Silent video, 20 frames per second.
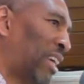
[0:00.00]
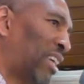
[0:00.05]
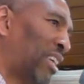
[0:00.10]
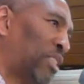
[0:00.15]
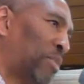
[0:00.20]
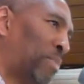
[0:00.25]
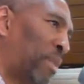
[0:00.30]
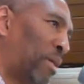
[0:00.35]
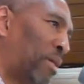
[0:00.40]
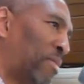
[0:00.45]
take
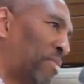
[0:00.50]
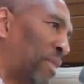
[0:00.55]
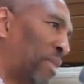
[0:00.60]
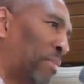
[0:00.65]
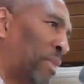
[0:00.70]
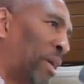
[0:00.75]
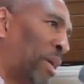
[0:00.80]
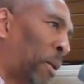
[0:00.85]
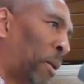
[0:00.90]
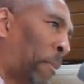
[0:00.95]
your spirit
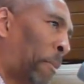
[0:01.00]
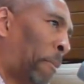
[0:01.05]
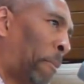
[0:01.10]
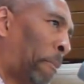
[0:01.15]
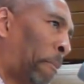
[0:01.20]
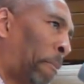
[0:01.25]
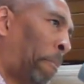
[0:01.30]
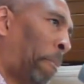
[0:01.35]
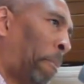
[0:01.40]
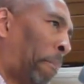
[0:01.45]
from me.
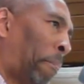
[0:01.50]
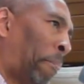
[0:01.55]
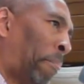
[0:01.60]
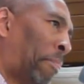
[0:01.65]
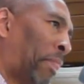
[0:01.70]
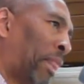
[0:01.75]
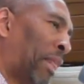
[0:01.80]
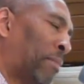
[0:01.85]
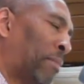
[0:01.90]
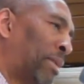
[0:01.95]

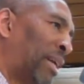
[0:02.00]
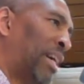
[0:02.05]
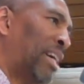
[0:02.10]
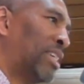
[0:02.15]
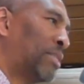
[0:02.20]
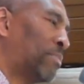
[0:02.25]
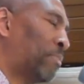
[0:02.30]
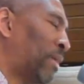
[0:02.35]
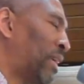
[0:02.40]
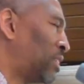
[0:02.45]

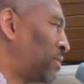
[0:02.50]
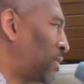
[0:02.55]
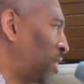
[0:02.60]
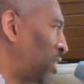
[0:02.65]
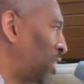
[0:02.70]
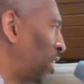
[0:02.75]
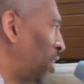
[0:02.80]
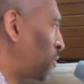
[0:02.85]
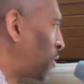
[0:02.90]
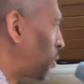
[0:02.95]
Please,
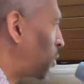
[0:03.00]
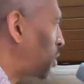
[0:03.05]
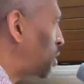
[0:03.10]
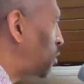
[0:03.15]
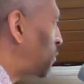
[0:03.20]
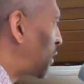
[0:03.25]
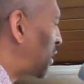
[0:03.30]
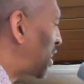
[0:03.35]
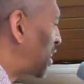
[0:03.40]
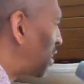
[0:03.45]
please, would
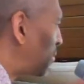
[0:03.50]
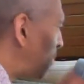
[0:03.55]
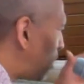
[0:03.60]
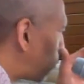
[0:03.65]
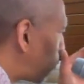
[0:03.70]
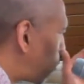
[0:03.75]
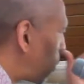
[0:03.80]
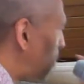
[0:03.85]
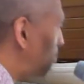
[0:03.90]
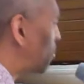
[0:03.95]
you forgive
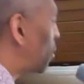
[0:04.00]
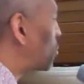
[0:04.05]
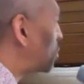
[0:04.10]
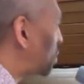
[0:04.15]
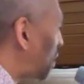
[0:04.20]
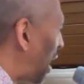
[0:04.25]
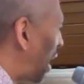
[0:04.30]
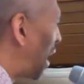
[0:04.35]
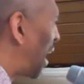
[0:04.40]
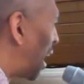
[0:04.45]
me one
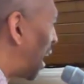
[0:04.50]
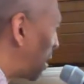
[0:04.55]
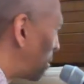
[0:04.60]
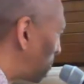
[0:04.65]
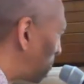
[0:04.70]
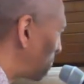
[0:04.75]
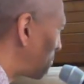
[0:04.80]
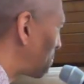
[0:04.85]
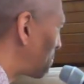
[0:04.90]
more time?